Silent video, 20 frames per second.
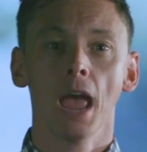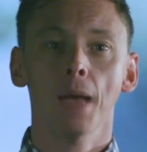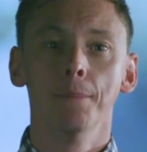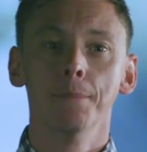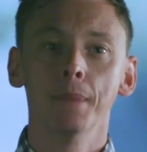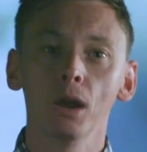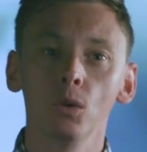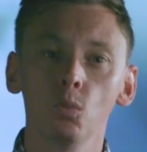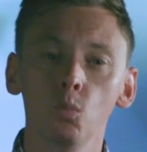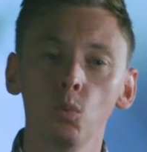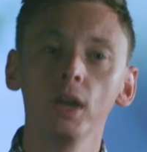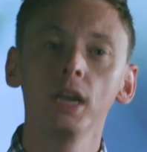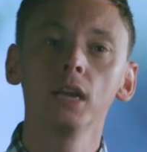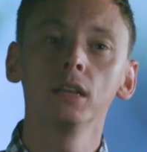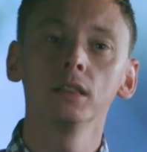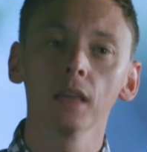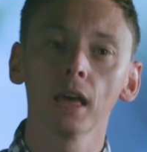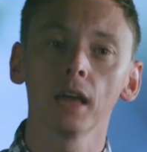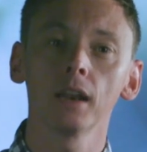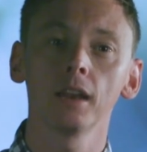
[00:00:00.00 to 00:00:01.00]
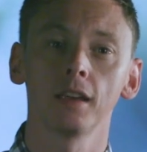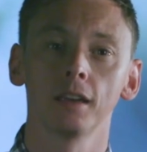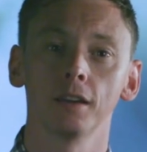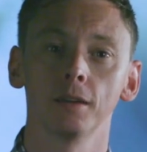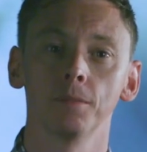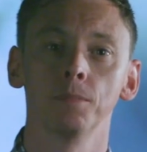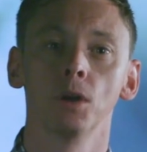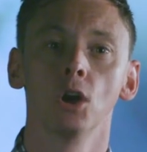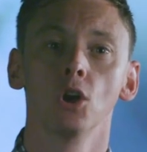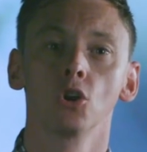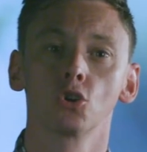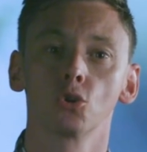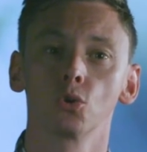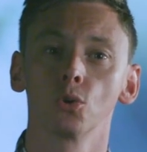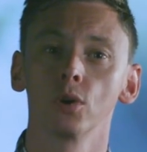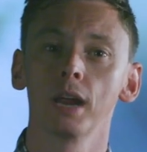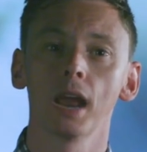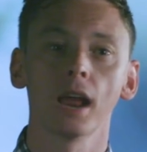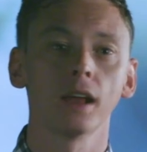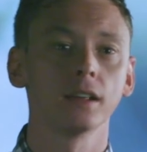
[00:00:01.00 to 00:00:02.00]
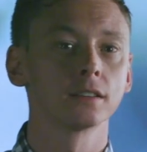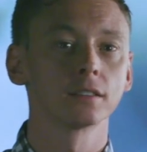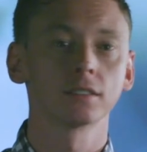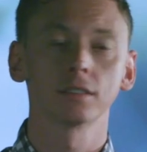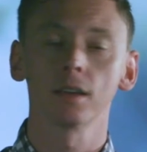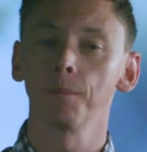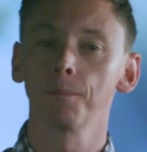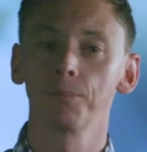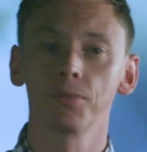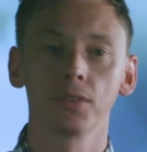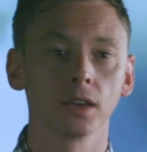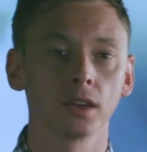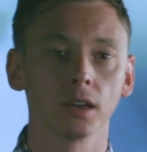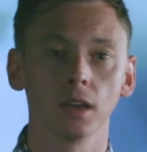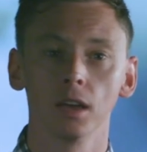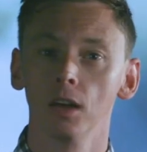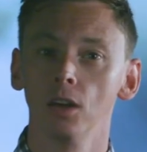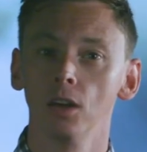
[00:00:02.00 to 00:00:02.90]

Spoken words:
May we let him create something